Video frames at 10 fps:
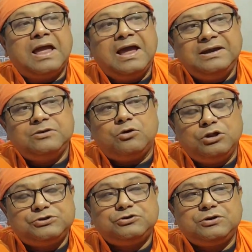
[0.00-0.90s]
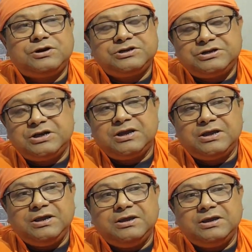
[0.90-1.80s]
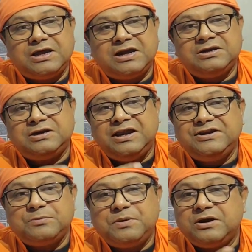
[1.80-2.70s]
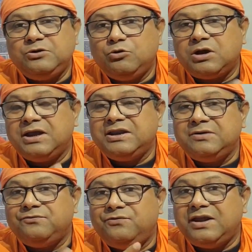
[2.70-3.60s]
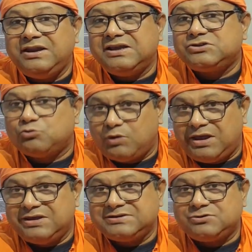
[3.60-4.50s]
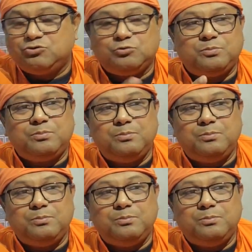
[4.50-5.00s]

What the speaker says: And also Krishna had interpreted yoga in various ways to